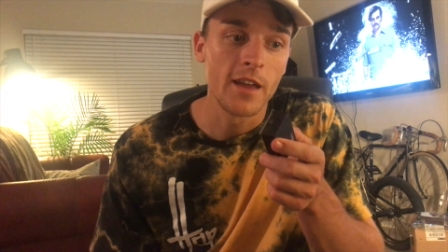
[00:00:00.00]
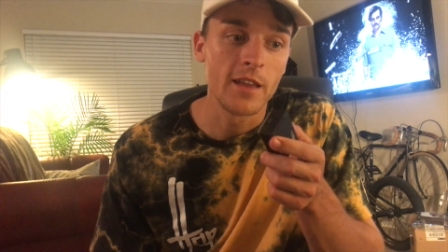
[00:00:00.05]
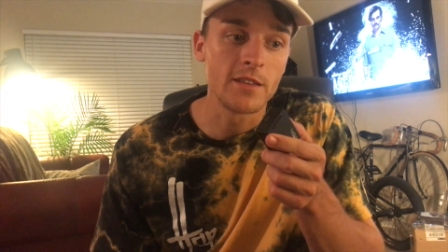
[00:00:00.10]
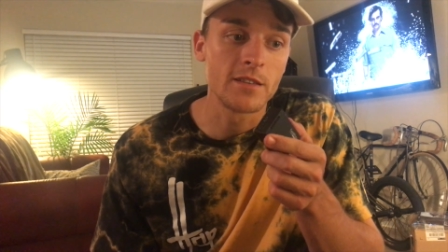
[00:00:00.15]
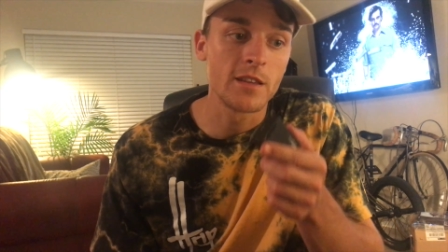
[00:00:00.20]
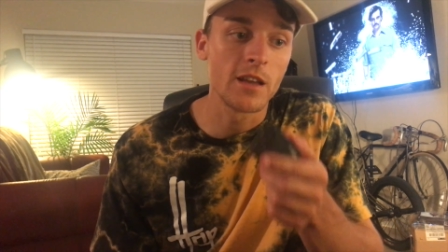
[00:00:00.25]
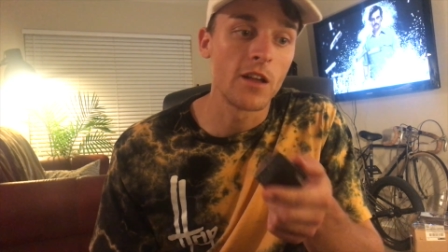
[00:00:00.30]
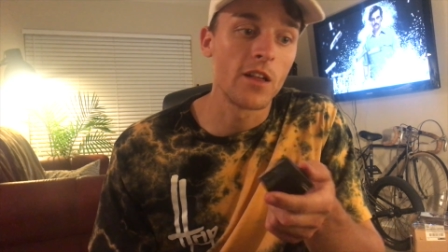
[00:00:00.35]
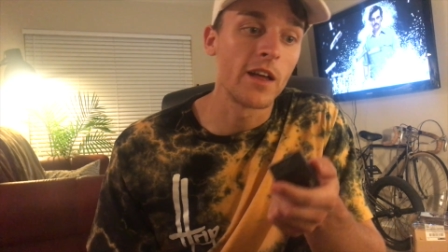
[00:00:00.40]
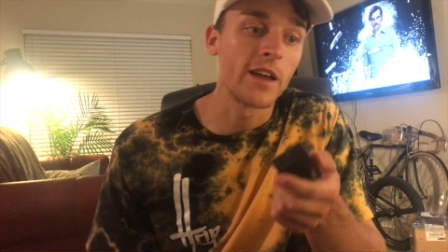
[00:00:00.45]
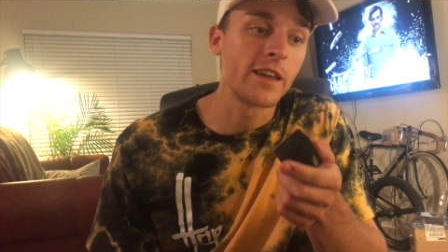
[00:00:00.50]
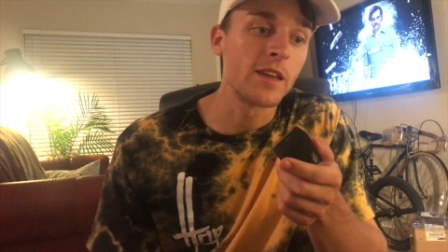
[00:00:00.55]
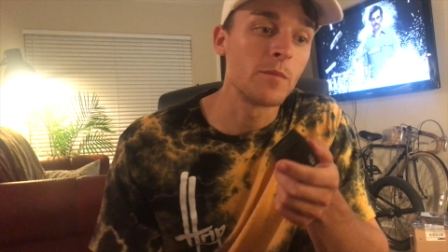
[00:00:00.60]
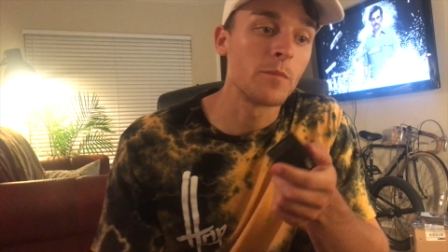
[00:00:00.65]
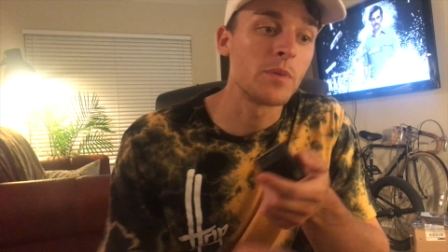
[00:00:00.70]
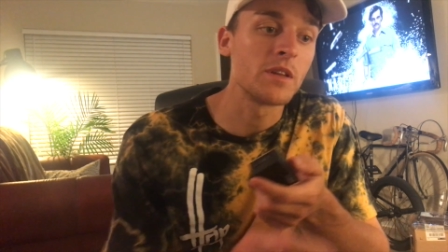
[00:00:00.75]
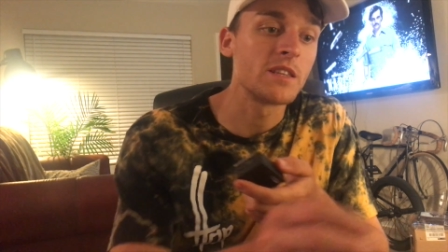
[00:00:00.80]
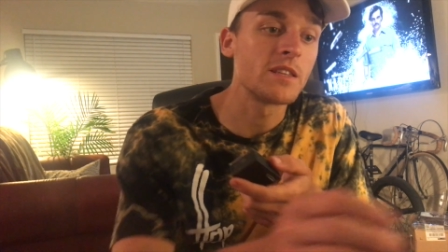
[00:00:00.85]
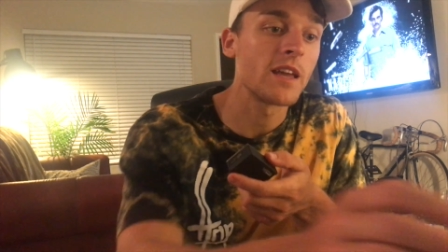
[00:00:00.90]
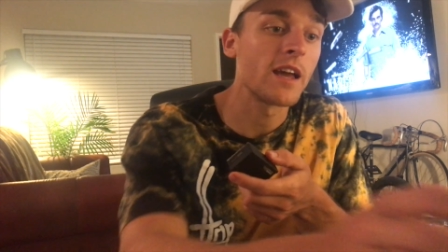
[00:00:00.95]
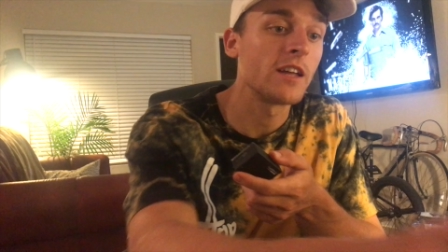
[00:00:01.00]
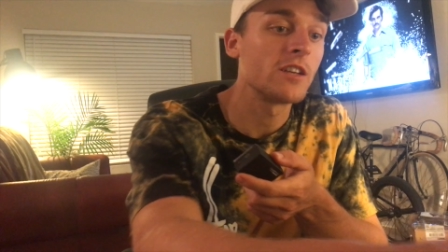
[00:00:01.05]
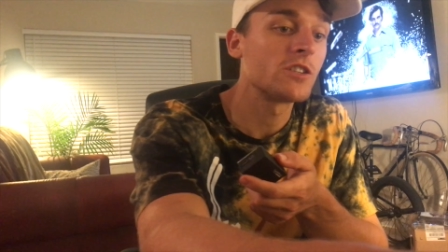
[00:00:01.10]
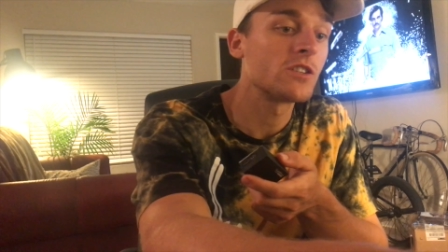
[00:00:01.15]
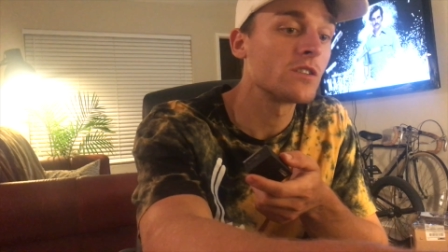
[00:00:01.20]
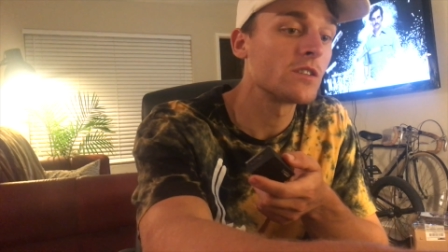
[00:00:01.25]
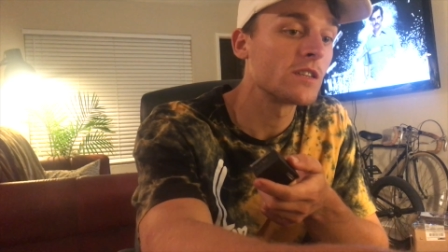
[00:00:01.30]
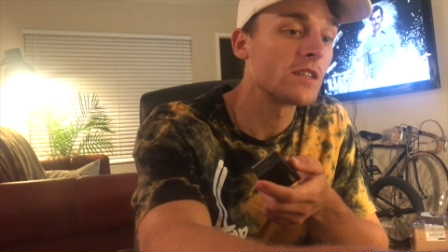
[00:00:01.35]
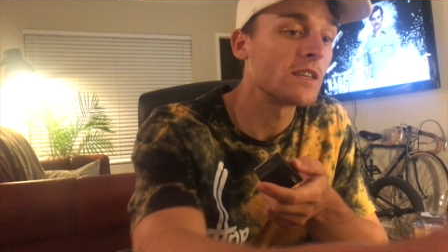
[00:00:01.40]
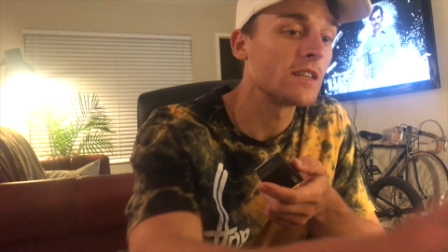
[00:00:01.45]
until I can
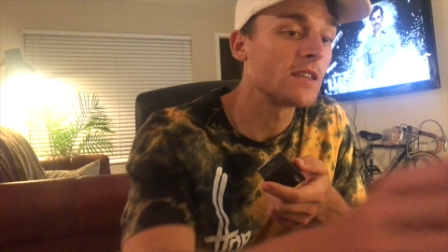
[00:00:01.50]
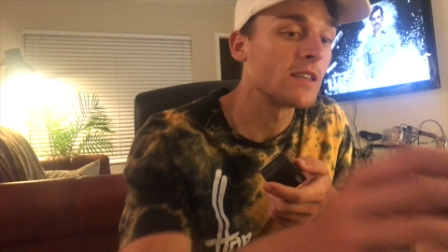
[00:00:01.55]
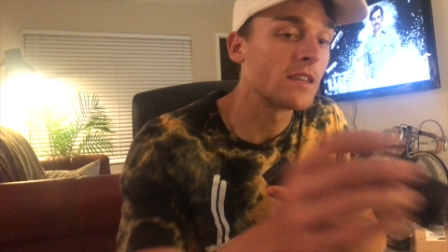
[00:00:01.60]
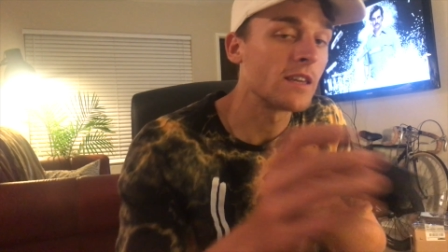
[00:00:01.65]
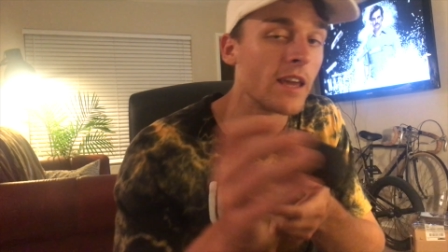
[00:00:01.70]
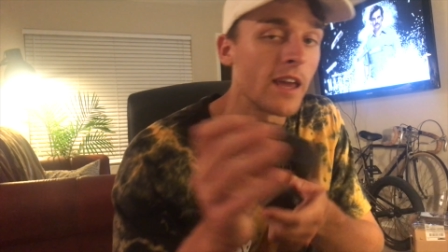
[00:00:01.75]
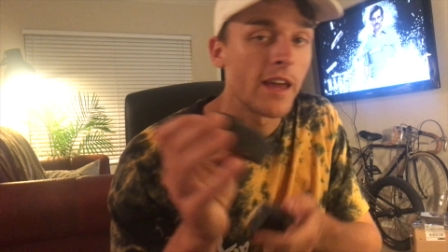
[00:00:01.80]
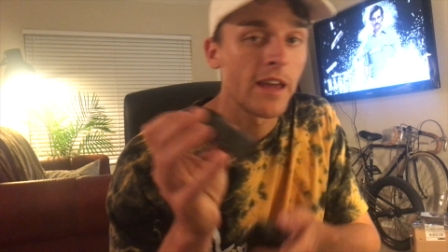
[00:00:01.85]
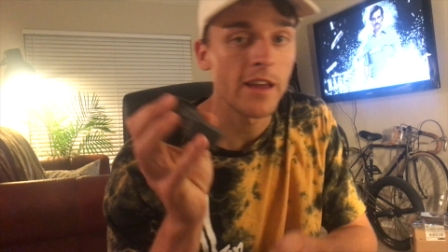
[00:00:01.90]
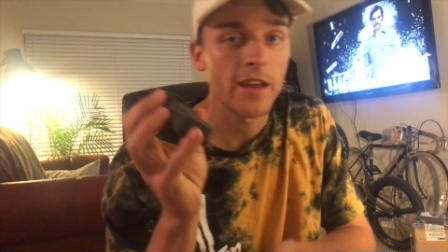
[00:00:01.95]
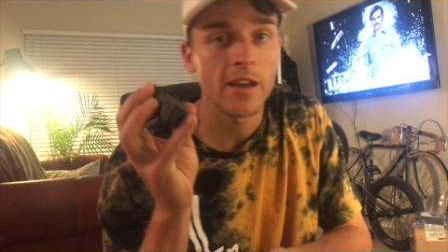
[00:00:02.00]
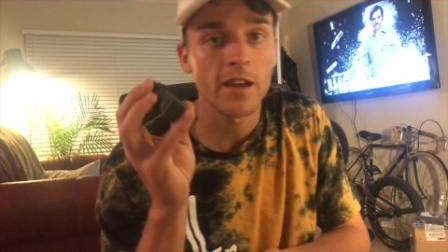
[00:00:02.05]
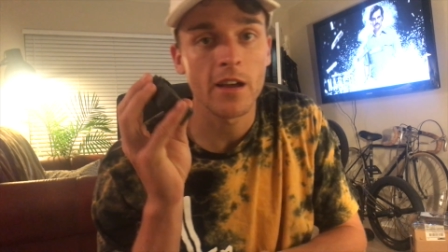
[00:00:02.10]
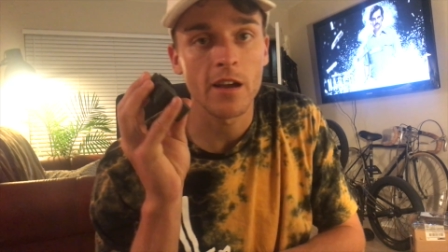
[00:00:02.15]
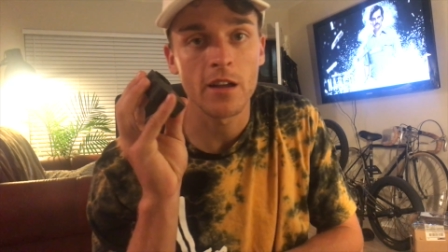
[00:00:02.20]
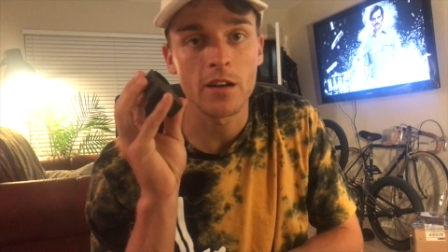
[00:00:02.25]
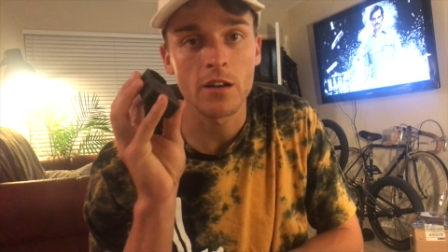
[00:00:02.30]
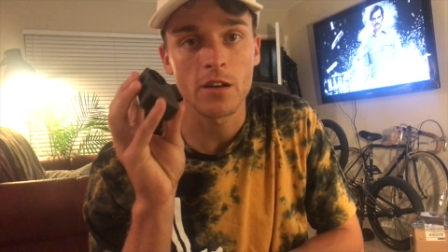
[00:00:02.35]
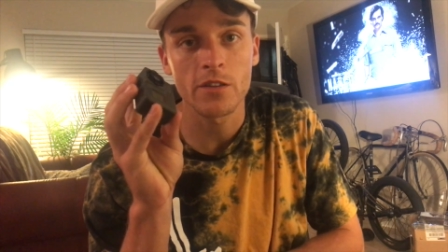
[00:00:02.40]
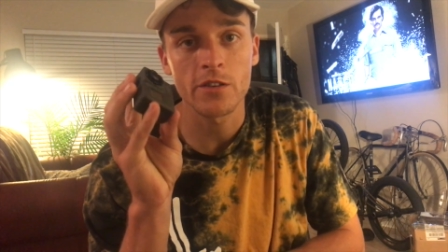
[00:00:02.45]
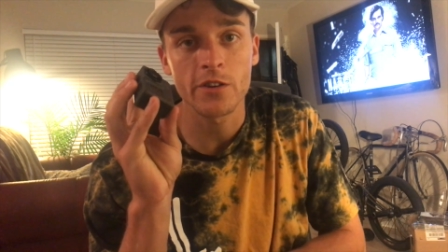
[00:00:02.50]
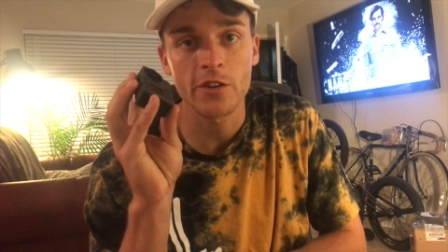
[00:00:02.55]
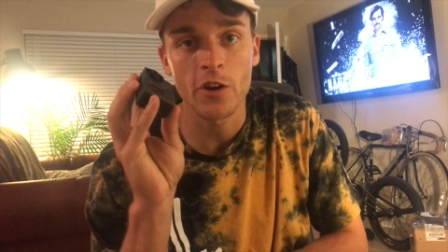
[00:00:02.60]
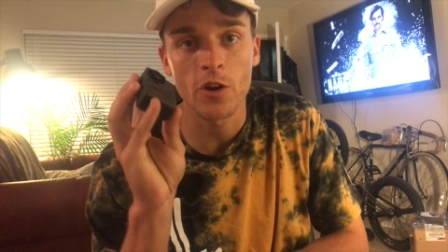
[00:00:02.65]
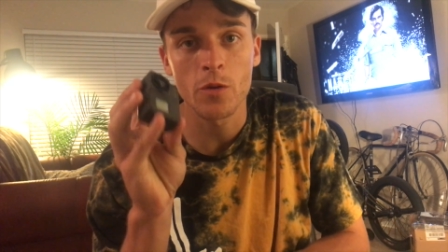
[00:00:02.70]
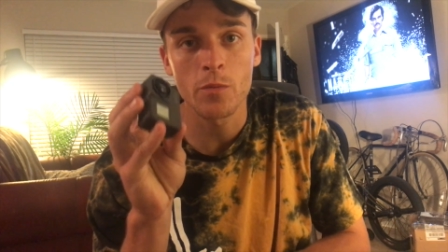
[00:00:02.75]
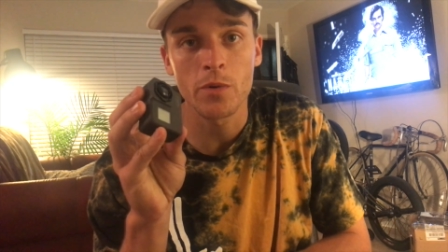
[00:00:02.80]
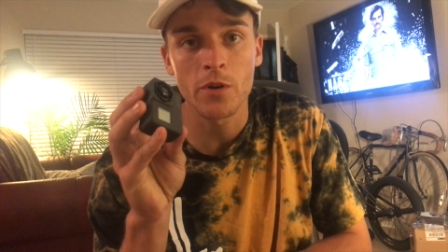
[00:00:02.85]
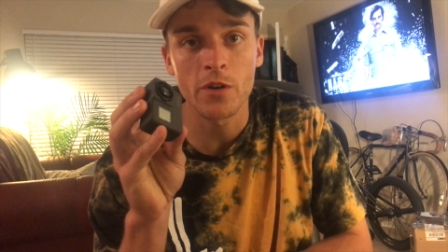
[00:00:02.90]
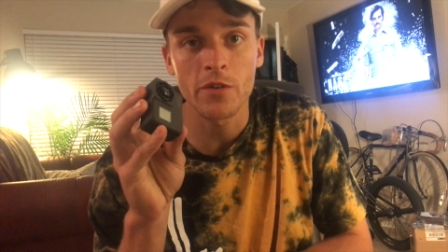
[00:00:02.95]
potentially get another
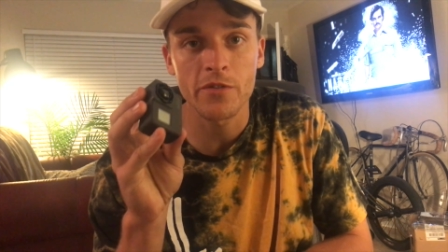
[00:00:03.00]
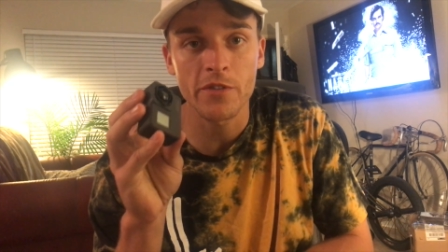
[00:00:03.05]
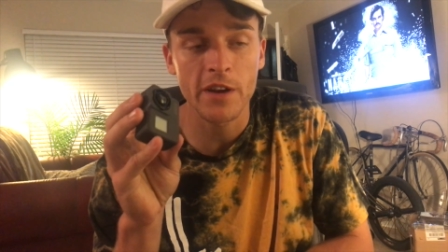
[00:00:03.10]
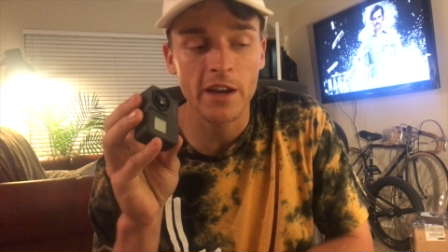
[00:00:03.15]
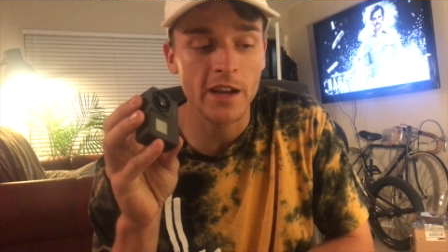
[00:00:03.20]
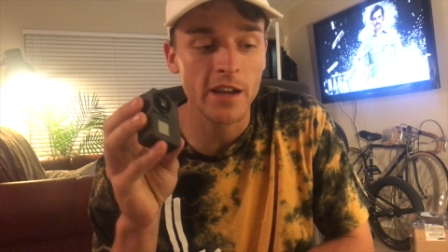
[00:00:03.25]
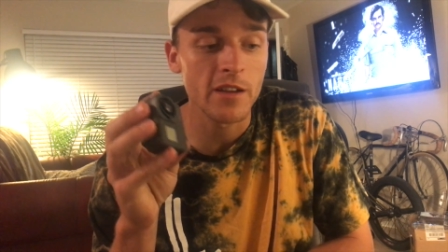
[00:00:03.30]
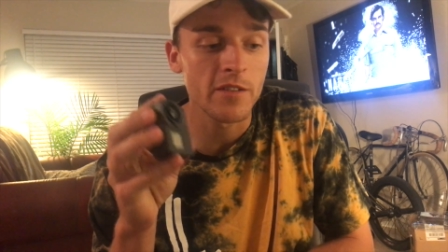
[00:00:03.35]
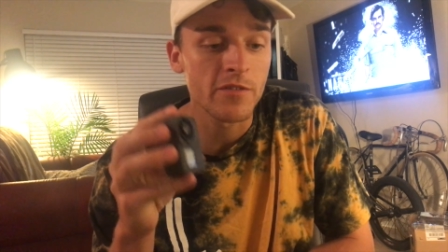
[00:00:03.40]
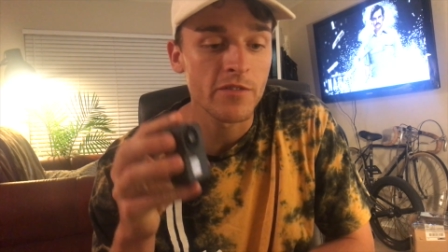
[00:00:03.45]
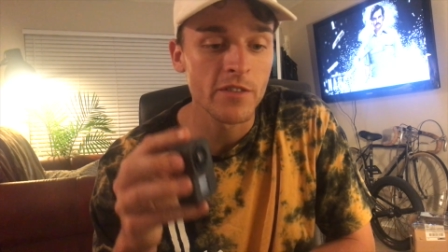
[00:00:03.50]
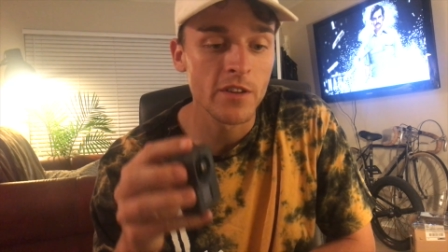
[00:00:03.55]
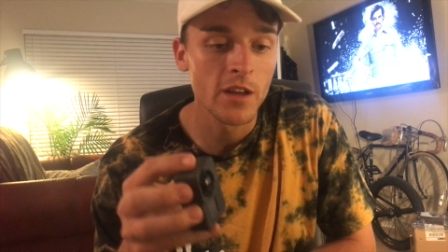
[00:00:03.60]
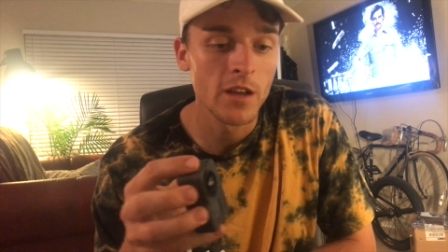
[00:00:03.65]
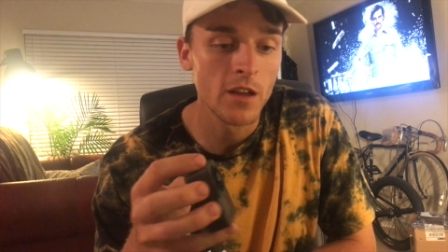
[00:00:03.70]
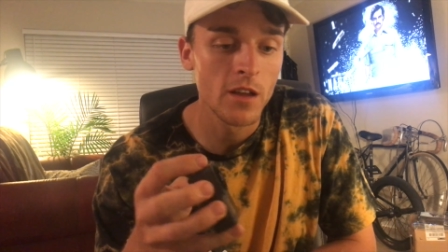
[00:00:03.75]
GoPro 5.